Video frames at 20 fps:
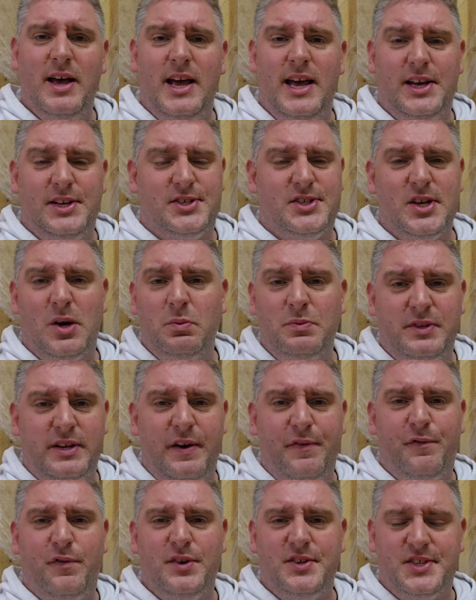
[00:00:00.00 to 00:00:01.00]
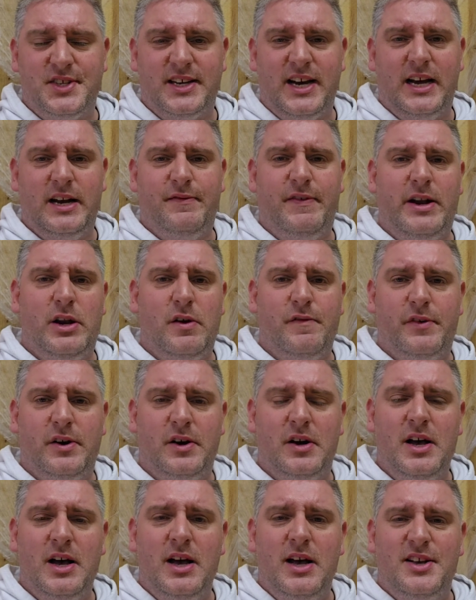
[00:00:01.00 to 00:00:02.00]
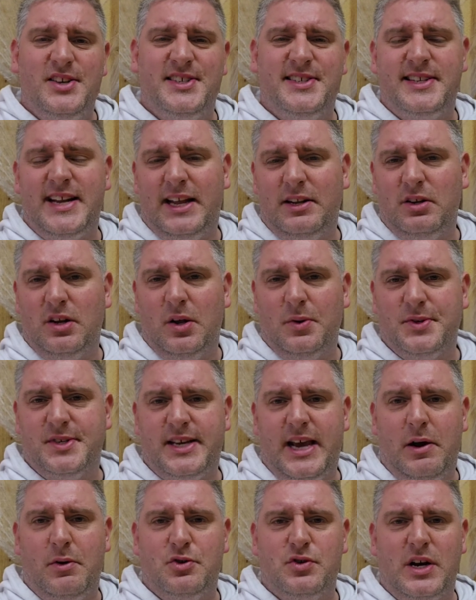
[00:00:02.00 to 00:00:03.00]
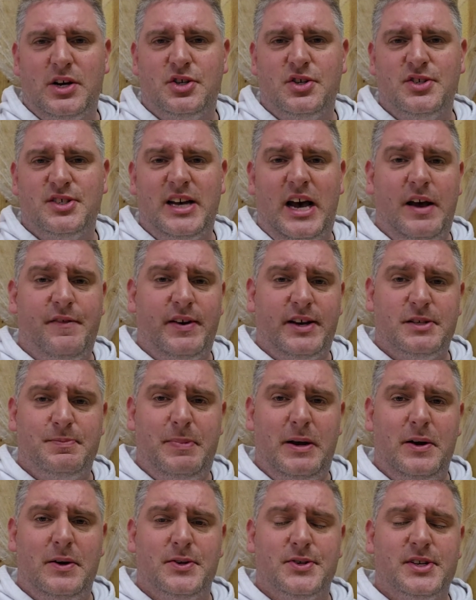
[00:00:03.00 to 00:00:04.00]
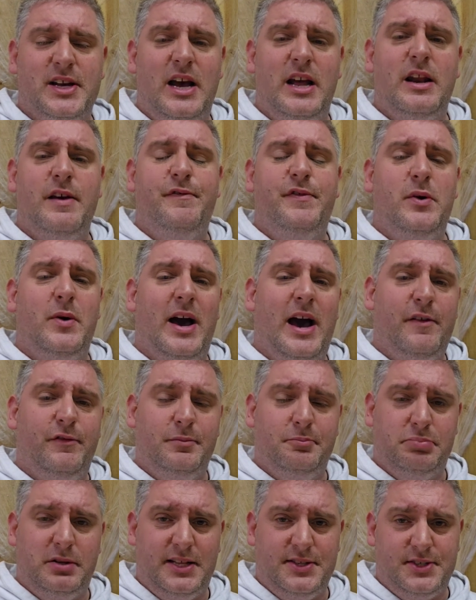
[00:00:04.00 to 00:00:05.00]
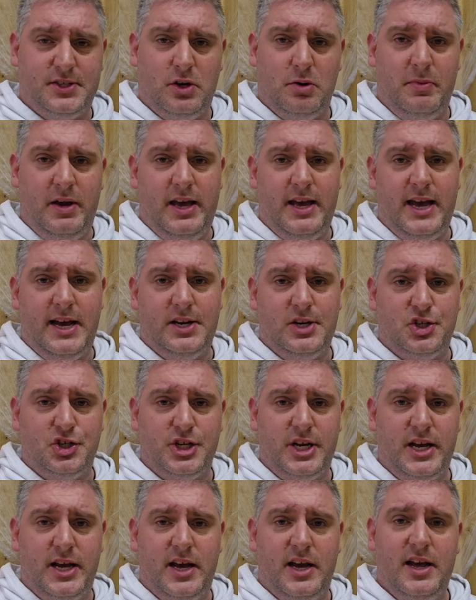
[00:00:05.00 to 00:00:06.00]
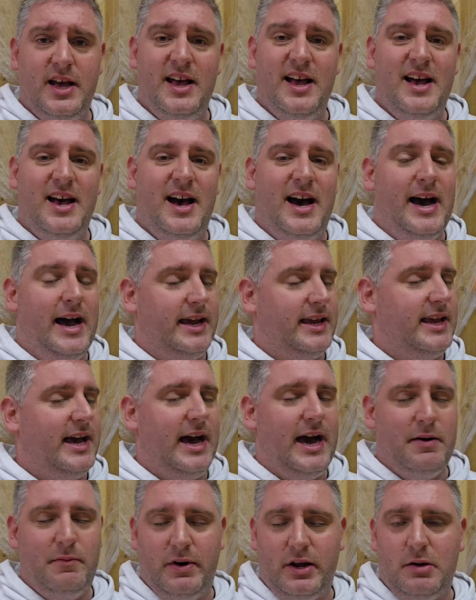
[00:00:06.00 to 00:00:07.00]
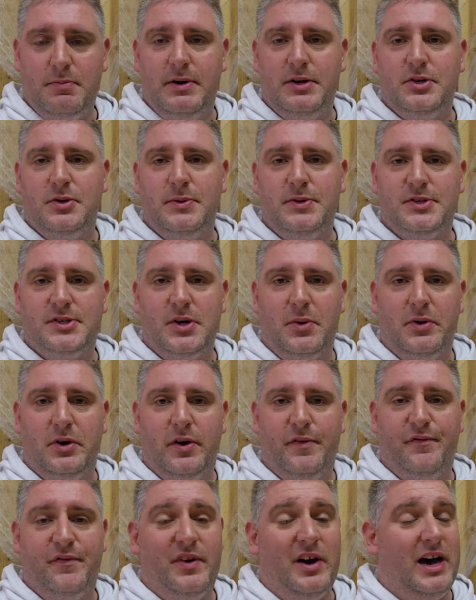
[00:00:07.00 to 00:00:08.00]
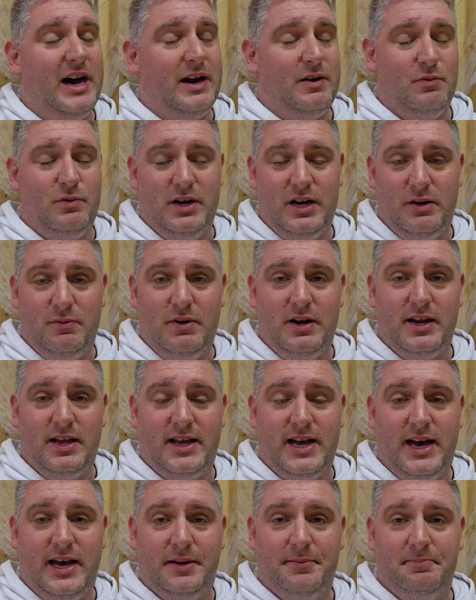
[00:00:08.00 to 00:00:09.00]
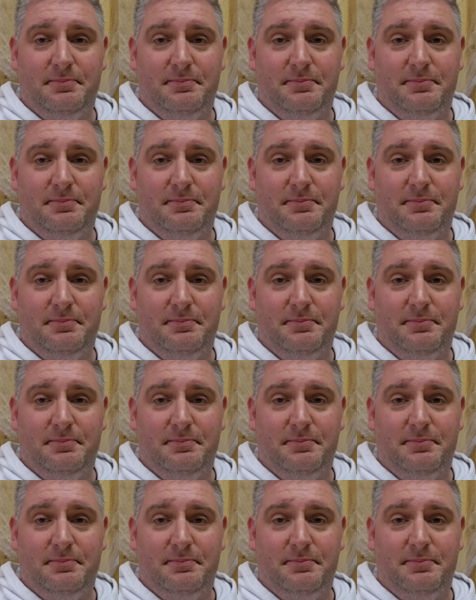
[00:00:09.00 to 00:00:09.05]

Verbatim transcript: It's so different to kind of any other standalone scare attractions that I've experienced. And if you haven't planned to come here yet this year, I can't recommend doing so enough. I really, really can't.